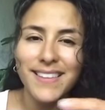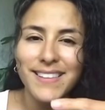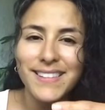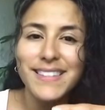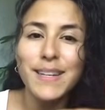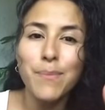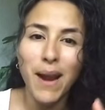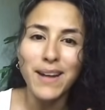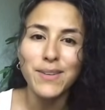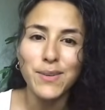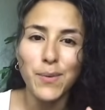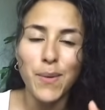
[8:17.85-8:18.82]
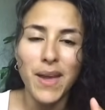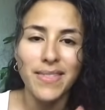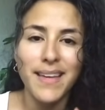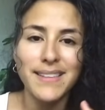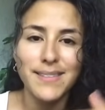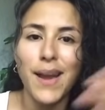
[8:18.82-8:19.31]
this in a practical way.
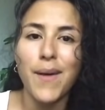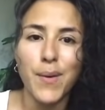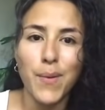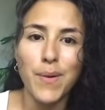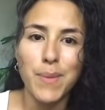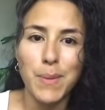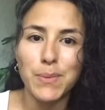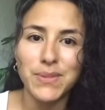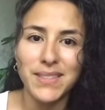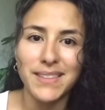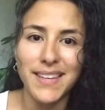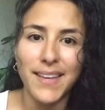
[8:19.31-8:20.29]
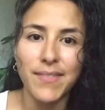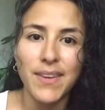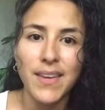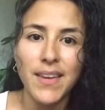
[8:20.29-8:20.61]
That's how I want people to leave,